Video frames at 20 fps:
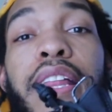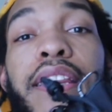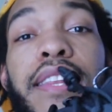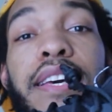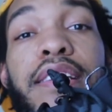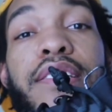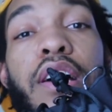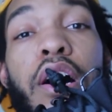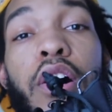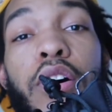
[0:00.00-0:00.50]

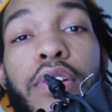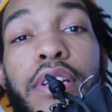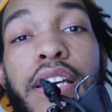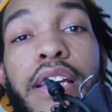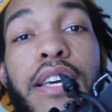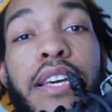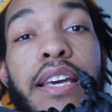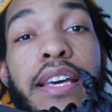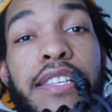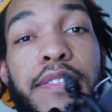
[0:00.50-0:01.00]
This
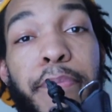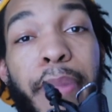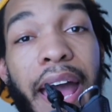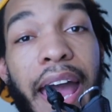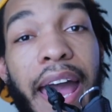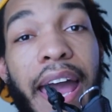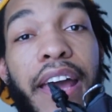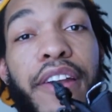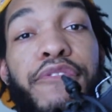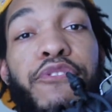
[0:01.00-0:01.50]
only is
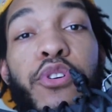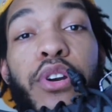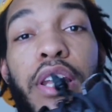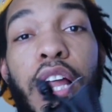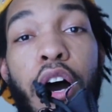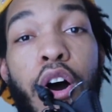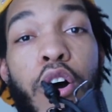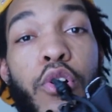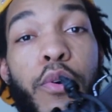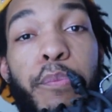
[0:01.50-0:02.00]
bad for
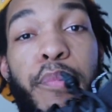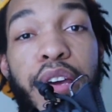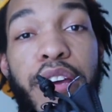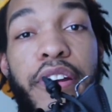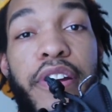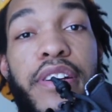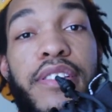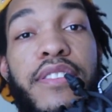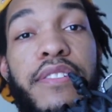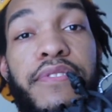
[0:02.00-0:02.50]
long
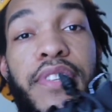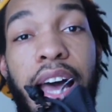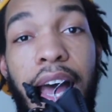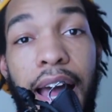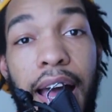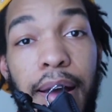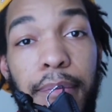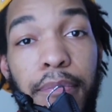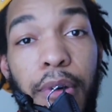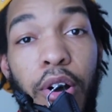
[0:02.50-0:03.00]
periods of
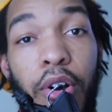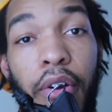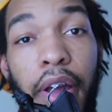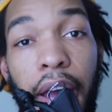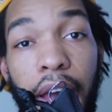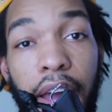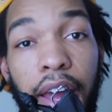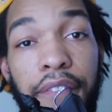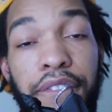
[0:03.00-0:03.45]
time, okay?